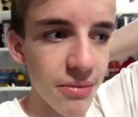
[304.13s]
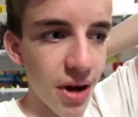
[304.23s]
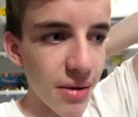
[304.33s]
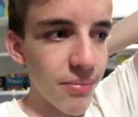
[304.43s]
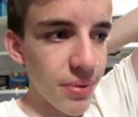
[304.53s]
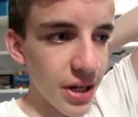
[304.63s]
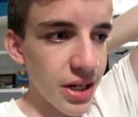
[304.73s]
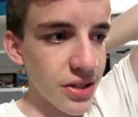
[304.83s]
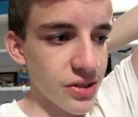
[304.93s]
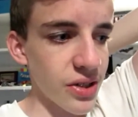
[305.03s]
my
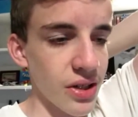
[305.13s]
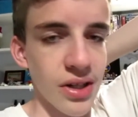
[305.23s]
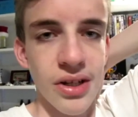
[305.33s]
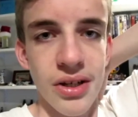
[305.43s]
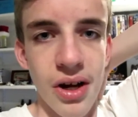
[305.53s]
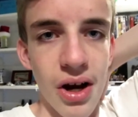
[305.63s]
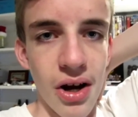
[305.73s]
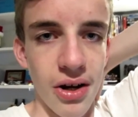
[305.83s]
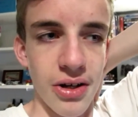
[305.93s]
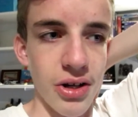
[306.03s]
biggest
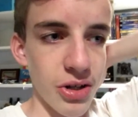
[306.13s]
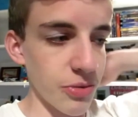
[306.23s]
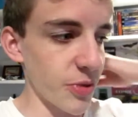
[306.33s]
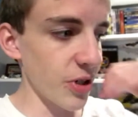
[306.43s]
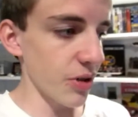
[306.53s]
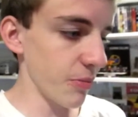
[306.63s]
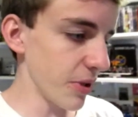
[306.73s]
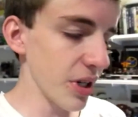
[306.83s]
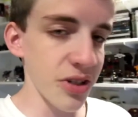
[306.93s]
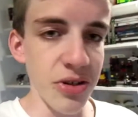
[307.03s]

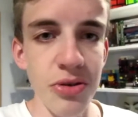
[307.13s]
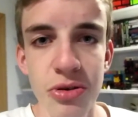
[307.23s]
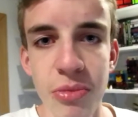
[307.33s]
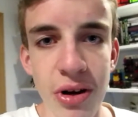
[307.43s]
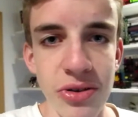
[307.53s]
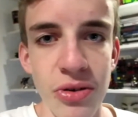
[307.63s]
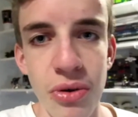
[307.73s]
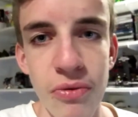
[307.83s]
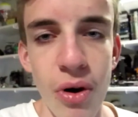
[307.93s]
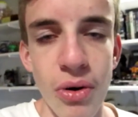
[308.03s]
biggest YouTube
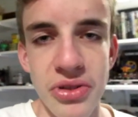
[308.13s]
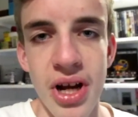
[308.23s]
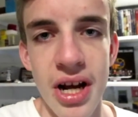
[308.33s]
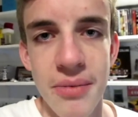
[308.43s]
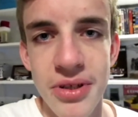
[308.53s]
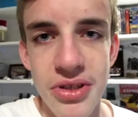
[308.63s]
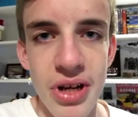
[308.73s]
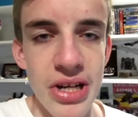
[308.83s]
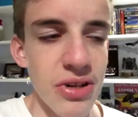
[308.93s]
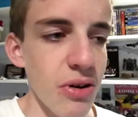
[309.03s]
milestone of all time, because you
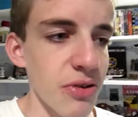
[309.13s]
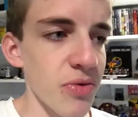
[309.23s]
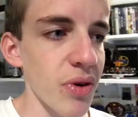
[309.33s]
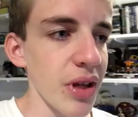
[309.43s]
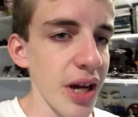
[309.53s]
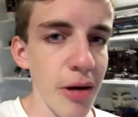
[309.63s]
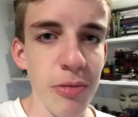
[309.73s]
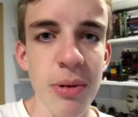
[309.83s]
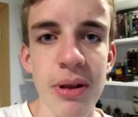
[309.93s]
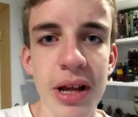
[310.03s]
guys know I was really
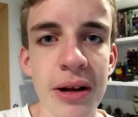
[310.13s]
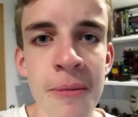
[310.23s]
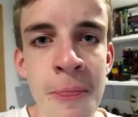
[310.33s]
happy about like